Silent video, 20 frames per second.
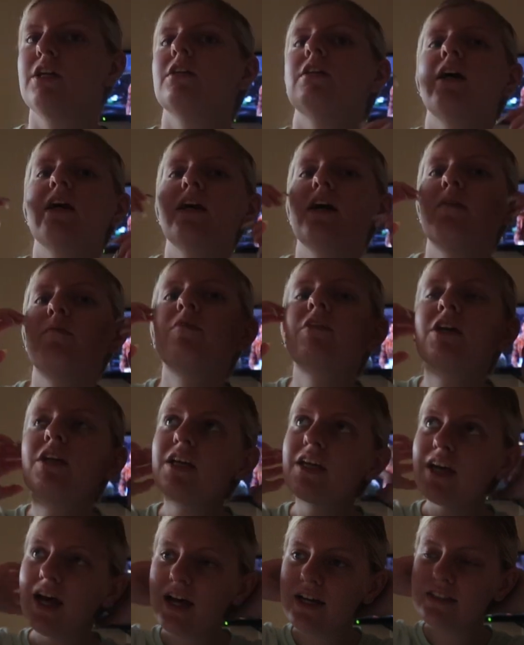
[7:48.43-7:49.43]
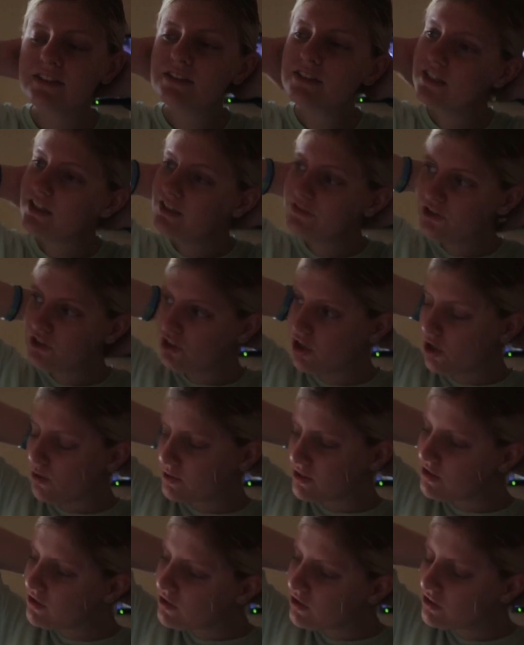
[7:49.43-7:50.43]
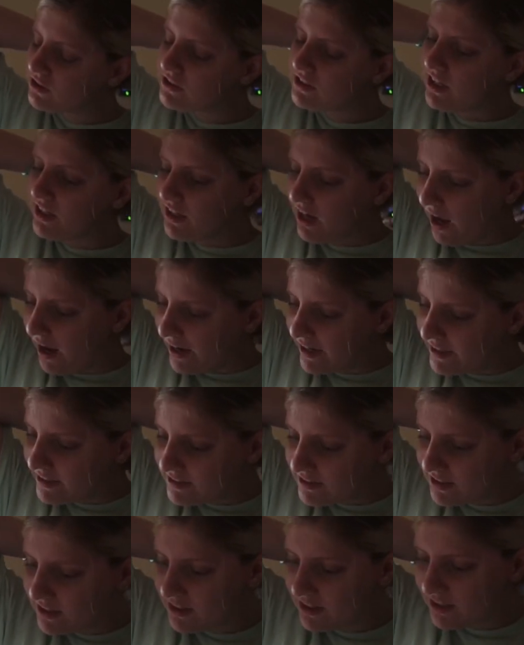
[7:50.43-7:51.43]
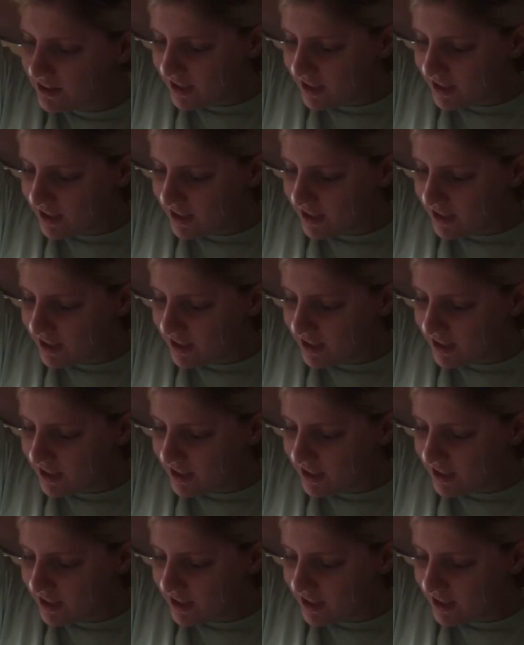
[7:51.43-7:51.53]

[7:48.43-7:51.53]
Like I'm gonna guess, even though it's a Thursday night,